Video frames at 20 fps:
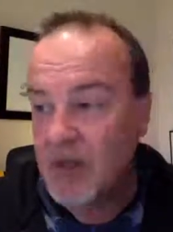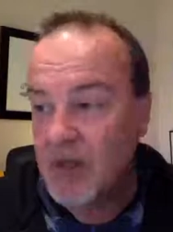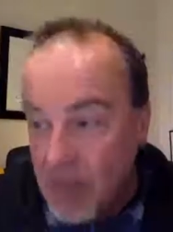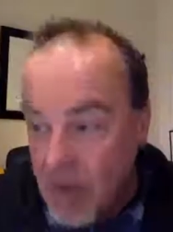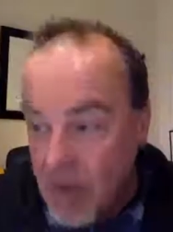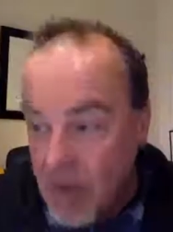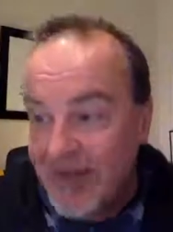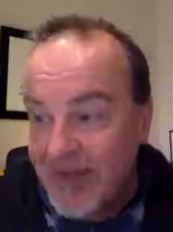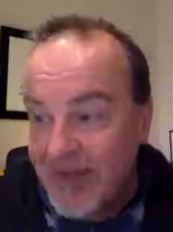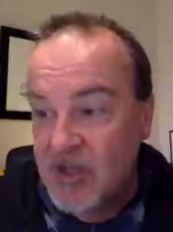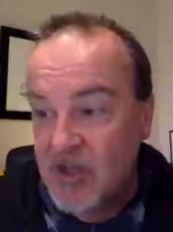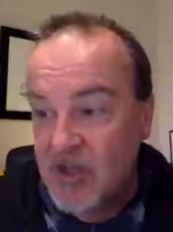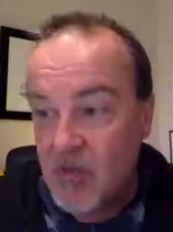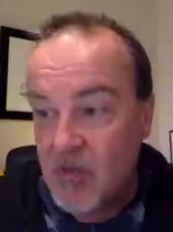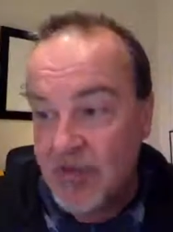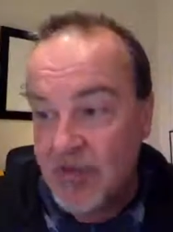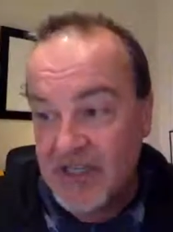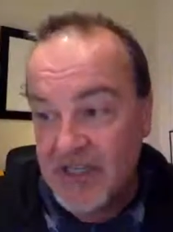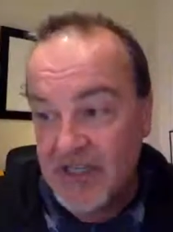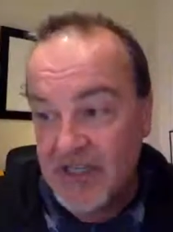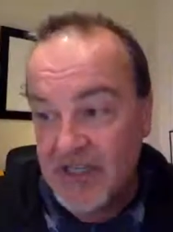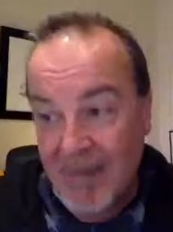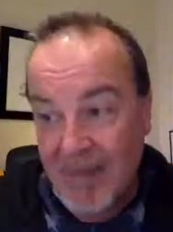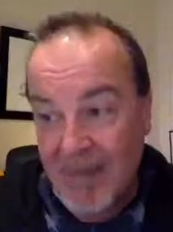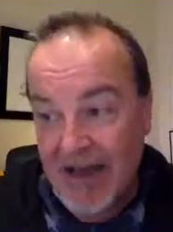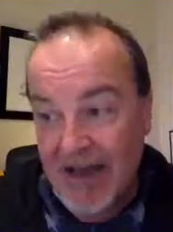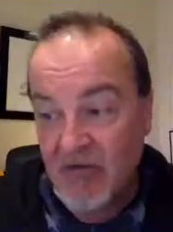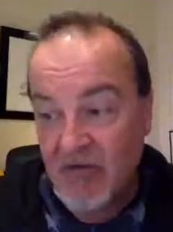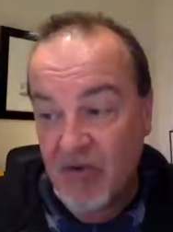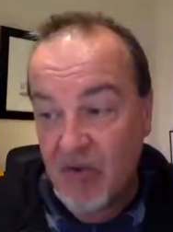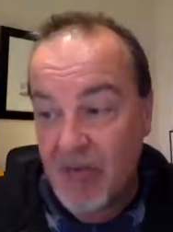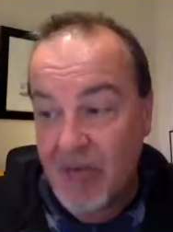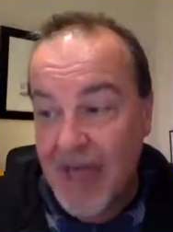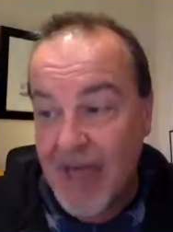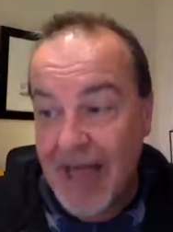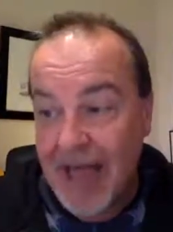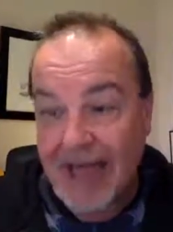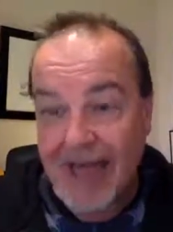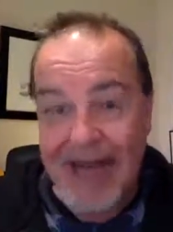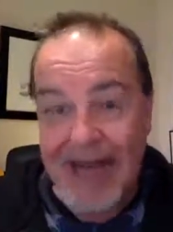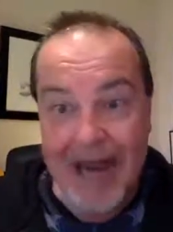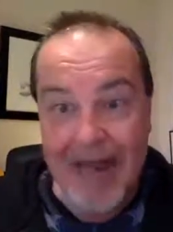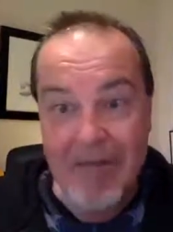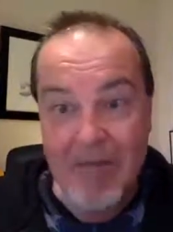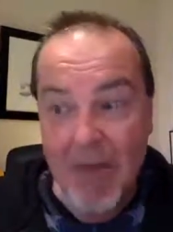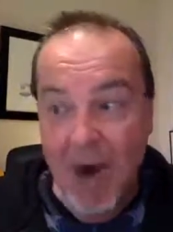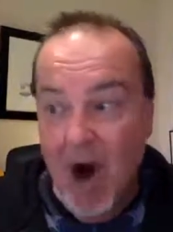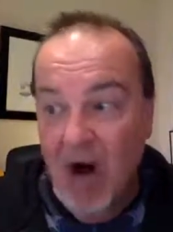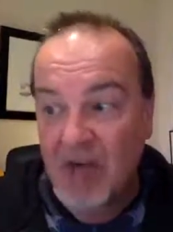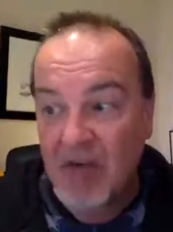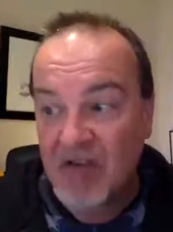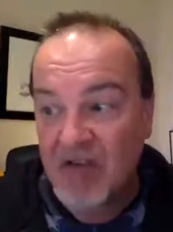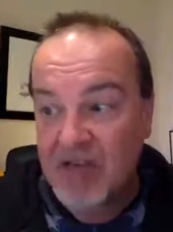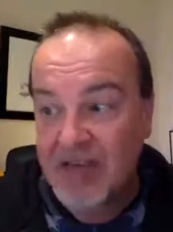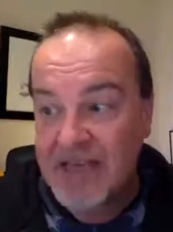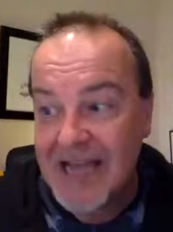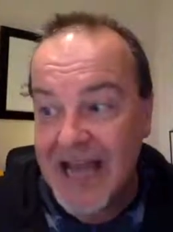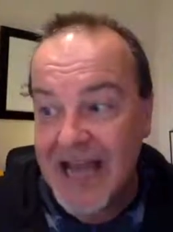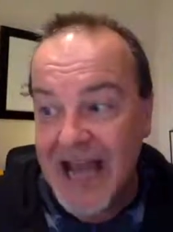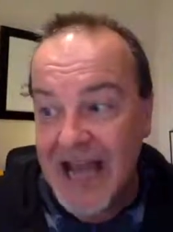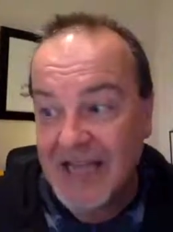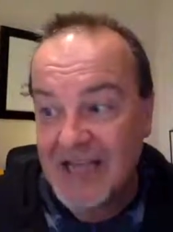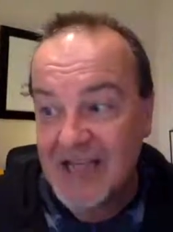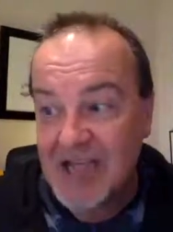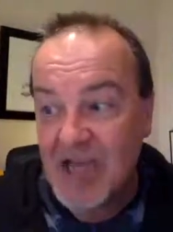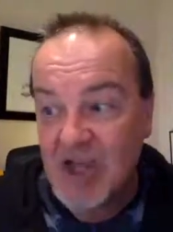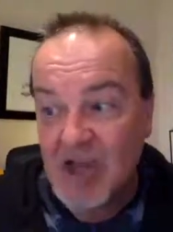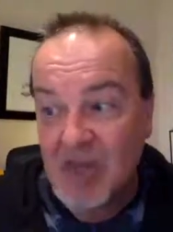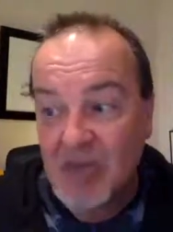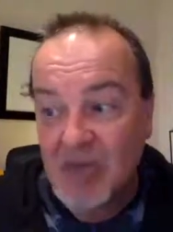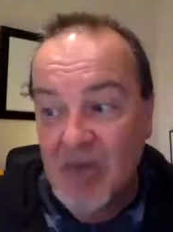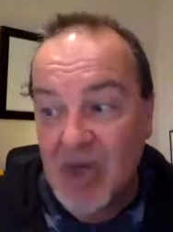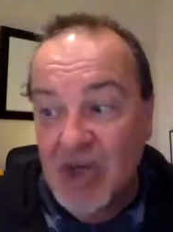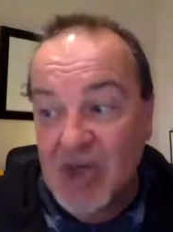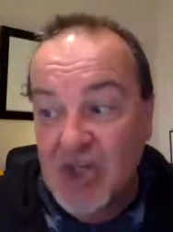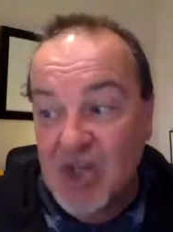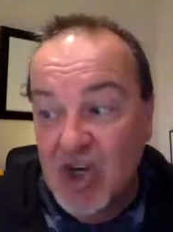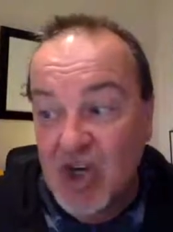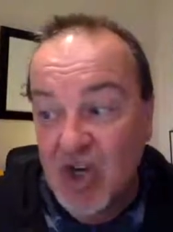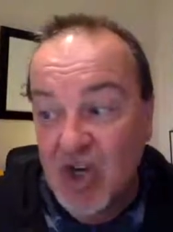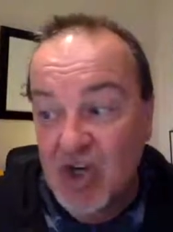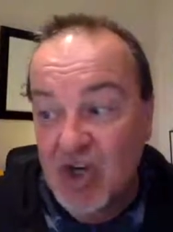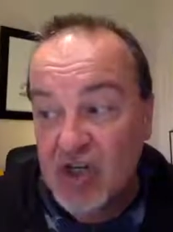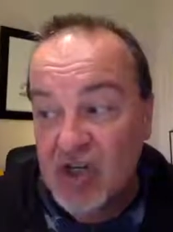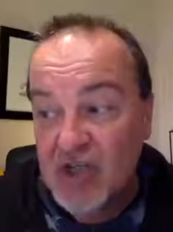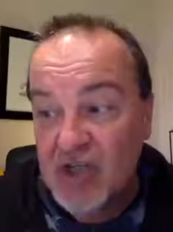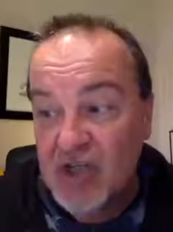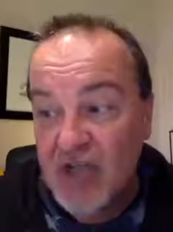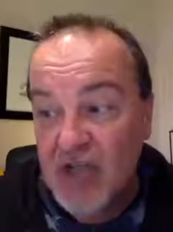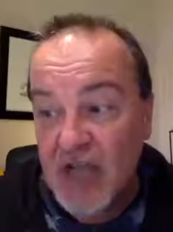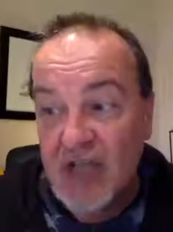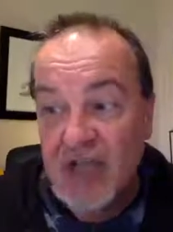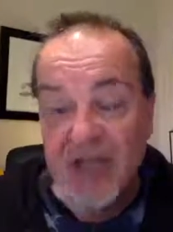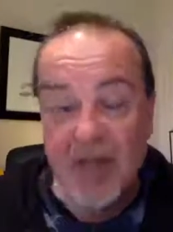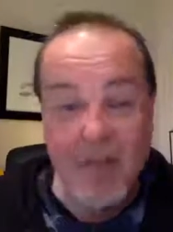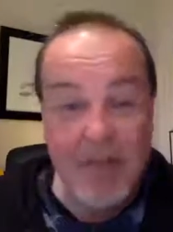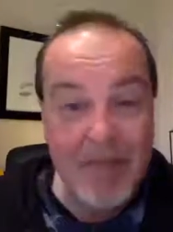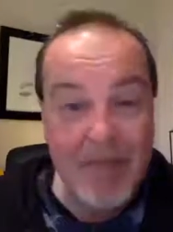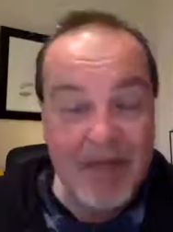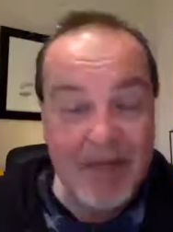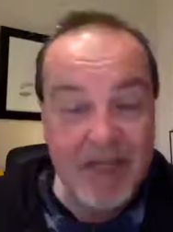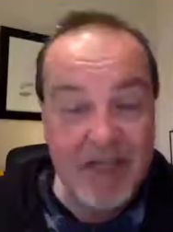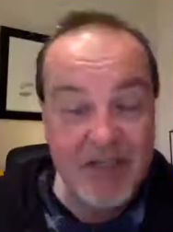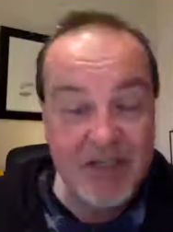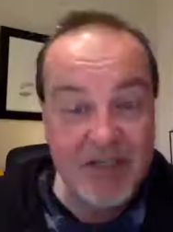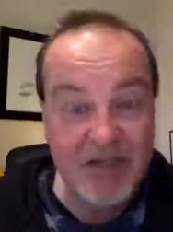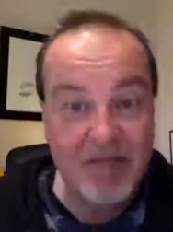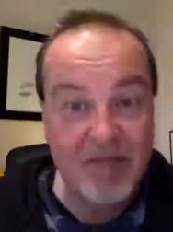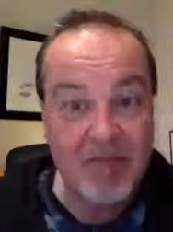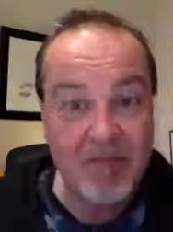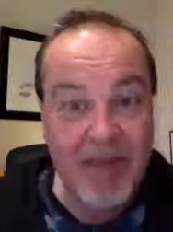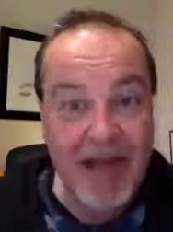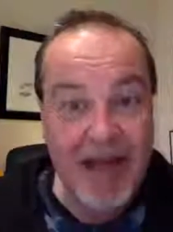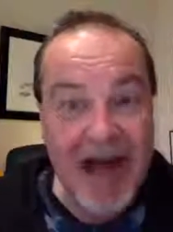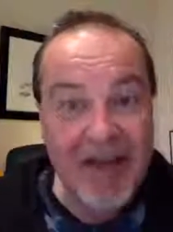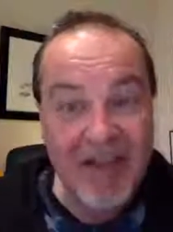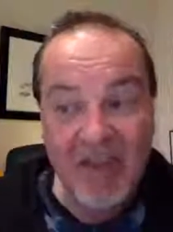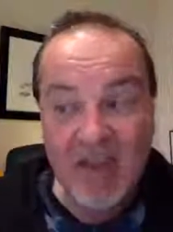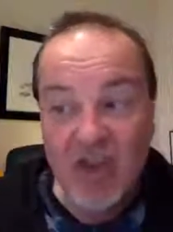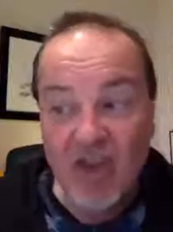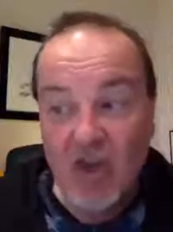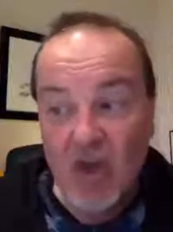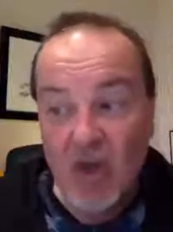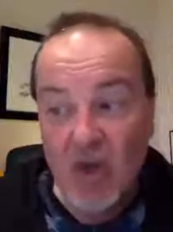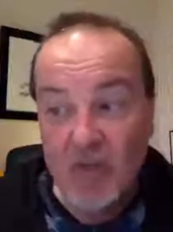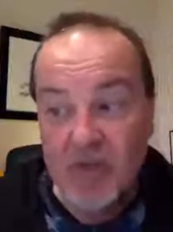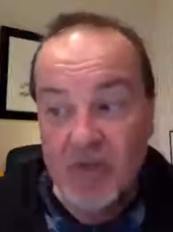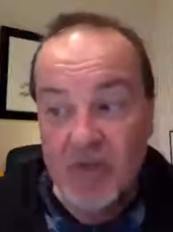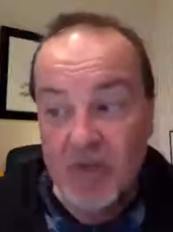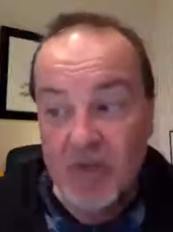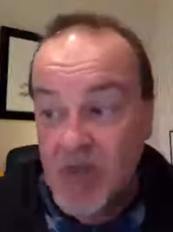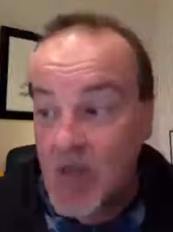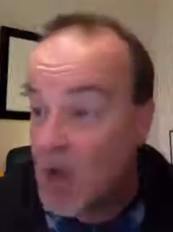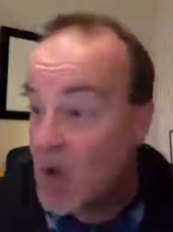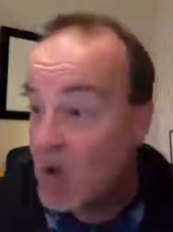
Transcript: Mommy showed me to the bathroom, and I marvelled at the plush curtains, the millions of bath cubes,